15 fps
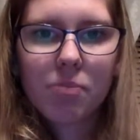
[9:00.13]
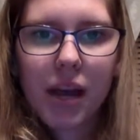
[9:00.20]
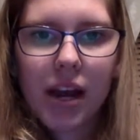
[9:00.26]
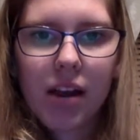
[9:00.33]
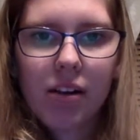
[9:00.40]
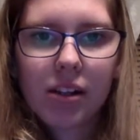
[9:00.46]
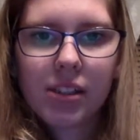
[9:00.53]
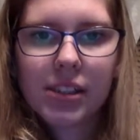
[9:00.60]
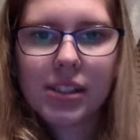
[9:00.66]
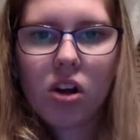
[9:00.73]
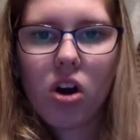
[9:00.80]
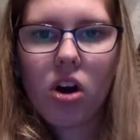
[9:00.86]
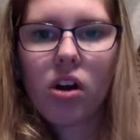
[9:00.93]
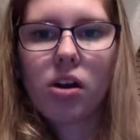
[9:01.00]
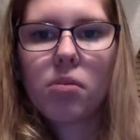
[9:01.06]
parents
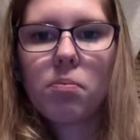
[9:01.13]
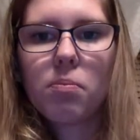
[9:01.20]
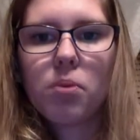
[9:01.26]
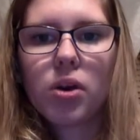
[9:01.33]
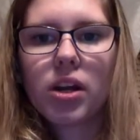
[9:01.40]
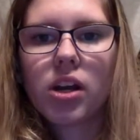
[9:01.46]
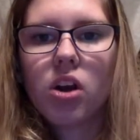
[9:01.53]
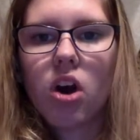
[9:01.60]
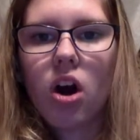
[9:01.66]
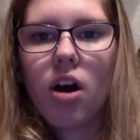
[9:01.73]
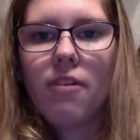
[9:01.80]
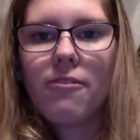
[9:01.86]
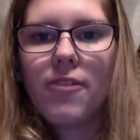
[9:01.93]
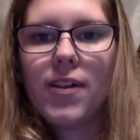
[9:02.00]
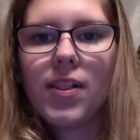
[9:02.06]
are putting
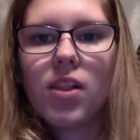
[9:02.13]
a